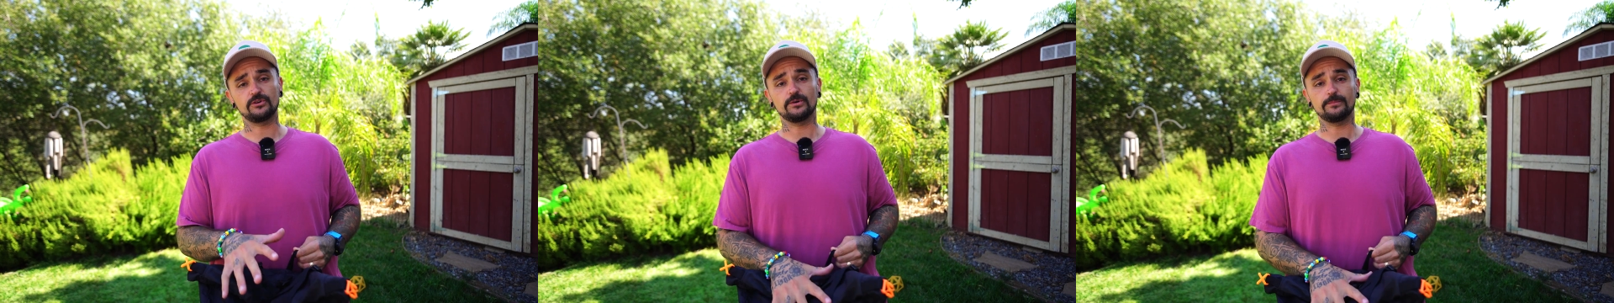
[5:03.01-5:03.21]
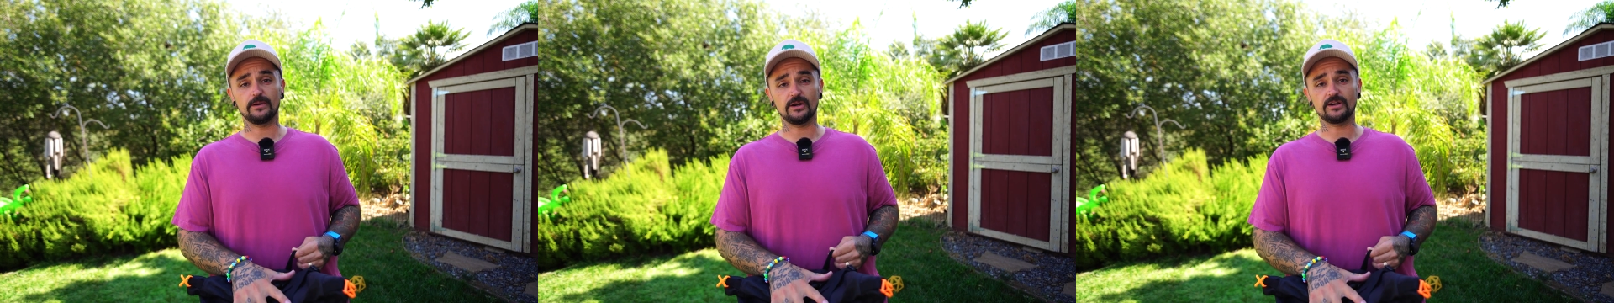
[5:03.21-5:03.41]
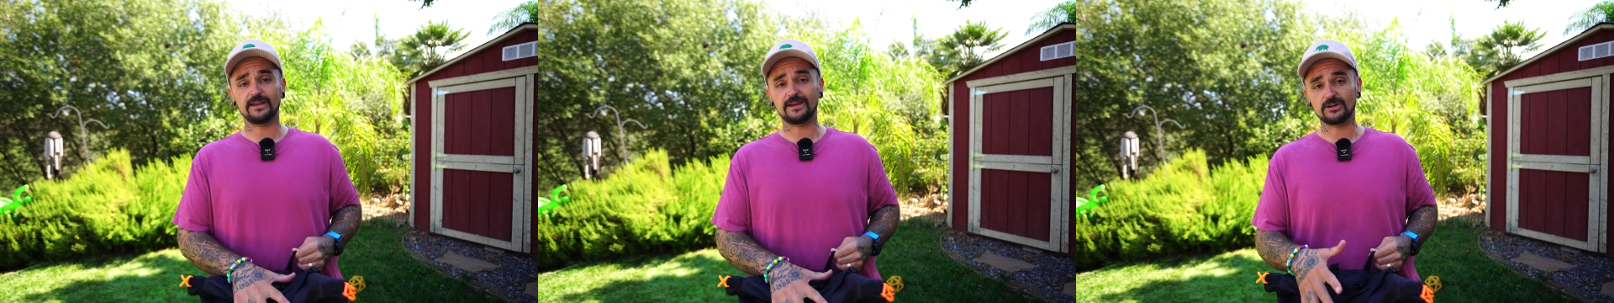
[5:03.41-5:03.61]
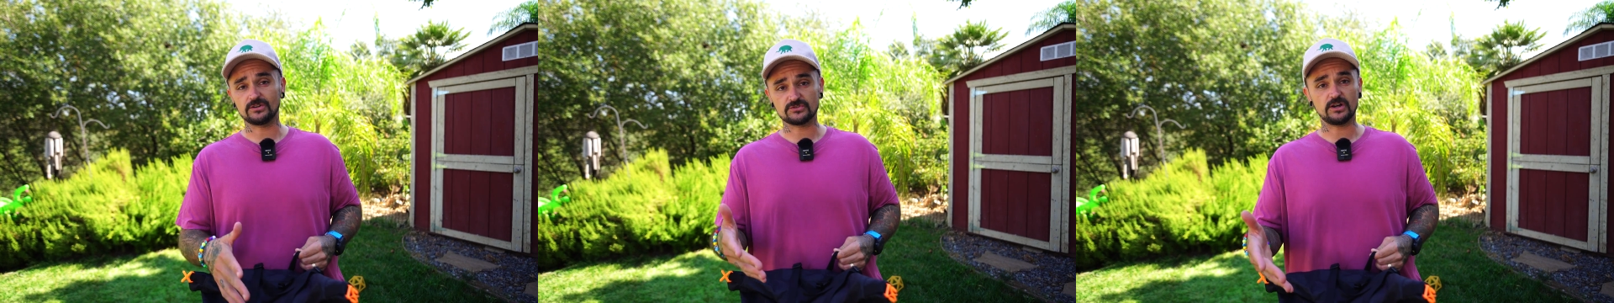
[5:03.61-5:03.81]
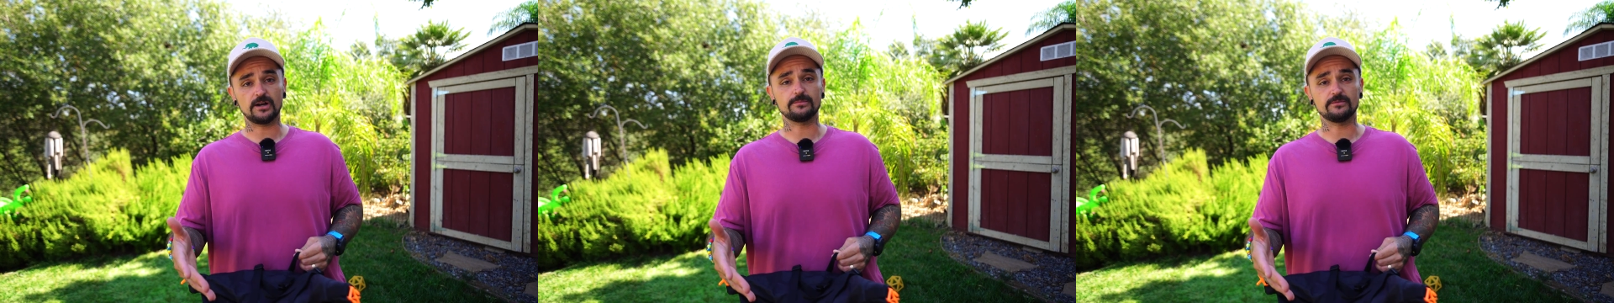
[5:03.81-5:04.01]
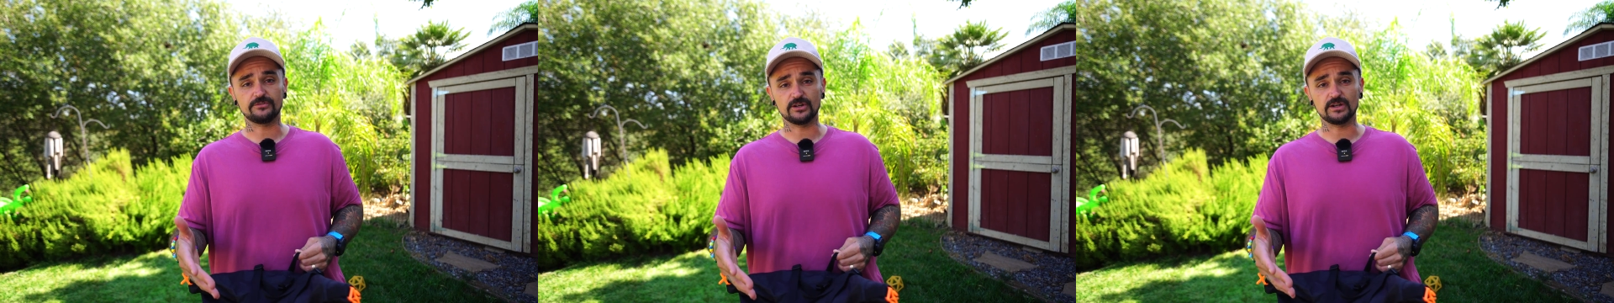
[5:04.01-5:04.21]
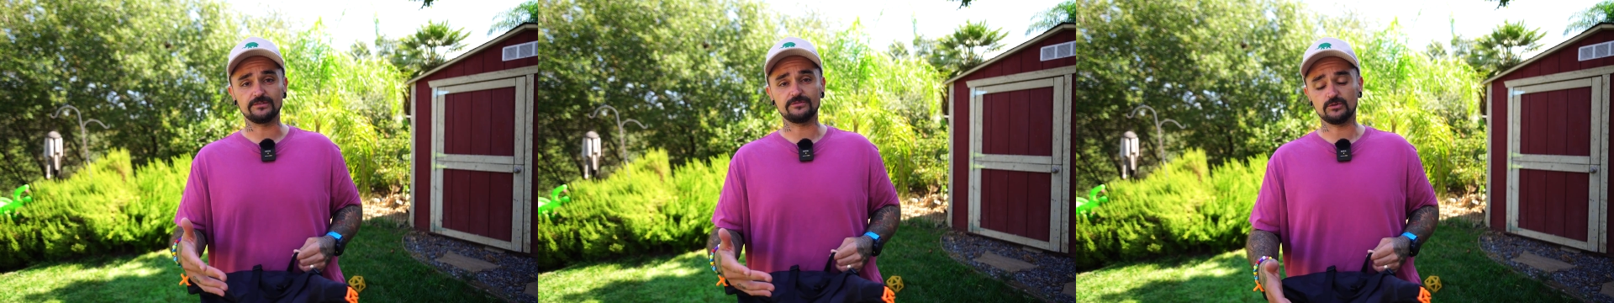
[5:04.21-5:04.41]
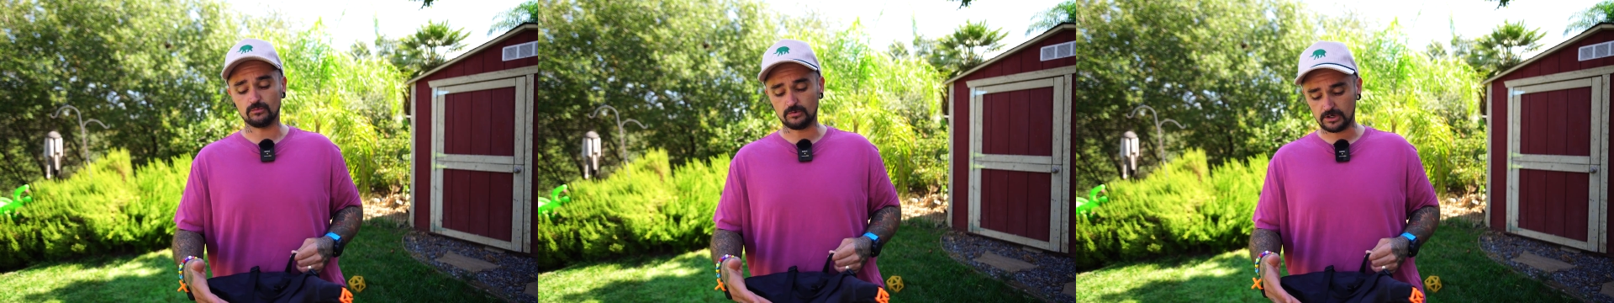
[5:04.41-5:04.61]
your bear can on top of here
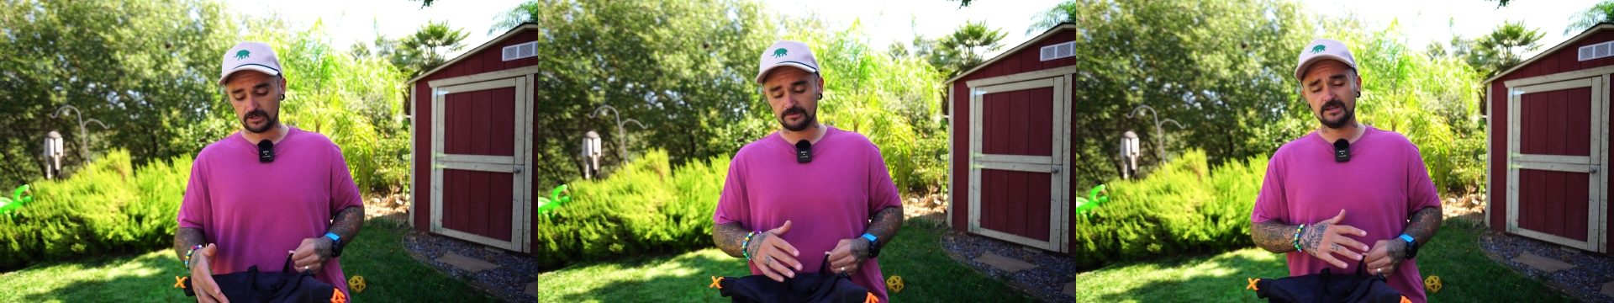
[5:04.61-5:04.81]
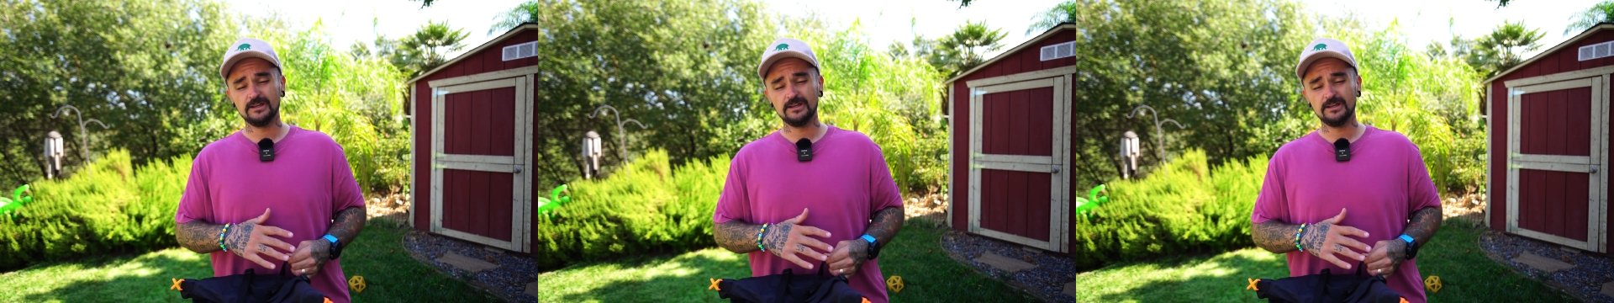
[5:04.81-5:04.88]
if you want.